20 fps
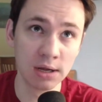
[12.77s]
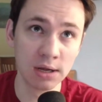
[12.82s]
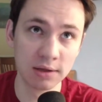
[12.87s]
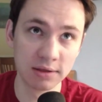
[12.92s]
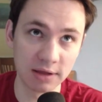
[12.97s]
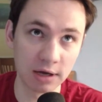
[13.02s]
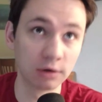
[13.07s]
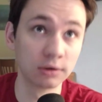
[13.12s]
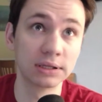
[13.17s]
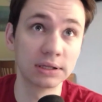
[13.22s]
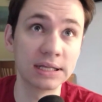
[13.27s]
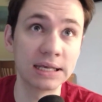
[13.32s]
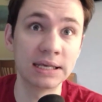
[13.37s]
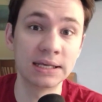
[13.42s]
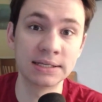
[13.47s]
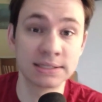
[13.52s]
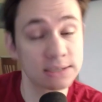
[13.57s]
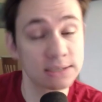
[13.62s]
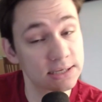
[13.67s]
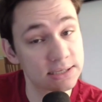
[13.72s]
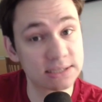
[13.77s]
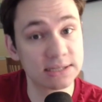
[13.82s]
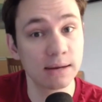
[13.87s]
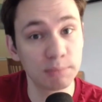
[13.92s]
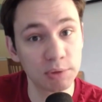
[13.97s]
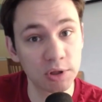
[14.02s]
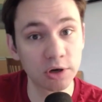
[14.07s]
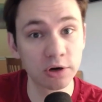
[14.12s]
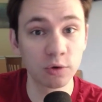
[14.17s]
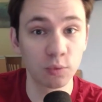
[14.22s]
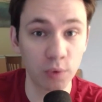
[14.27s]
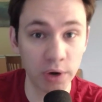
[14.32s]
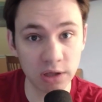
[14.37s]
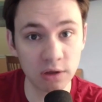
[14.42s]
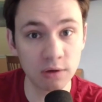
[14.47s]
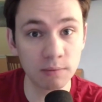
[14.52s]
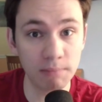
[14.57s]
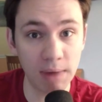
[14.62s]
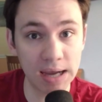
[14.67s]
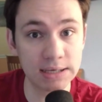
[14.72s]
leagues similar to what
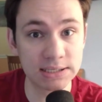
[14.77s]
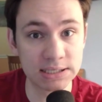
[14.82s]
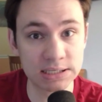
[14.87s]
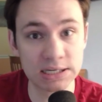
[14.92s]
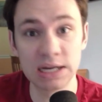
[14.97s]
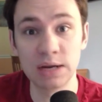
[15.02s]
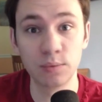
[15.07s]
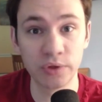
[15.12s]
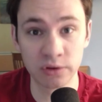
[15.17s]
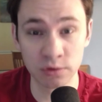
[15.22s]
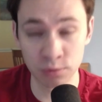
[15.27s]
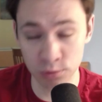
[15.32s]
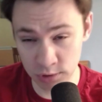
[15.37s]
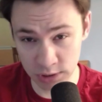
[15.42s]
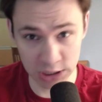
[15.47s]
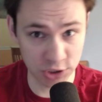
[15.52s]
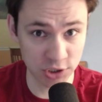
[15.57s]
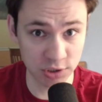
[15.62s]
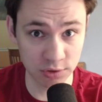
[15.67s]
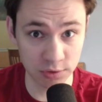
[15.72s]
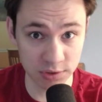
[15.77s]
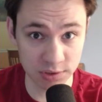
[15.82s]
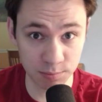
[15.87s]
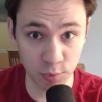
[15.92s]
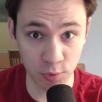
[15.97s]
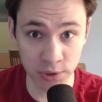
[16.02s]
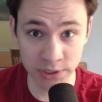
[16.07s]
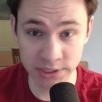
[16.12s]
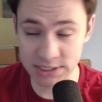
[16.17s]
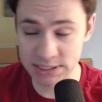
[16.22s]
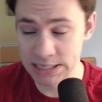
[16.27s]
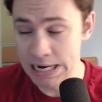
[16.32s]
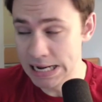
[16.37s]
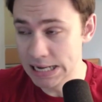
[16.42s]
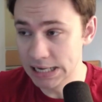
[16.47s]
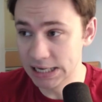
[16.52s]
you might see with traditional sports.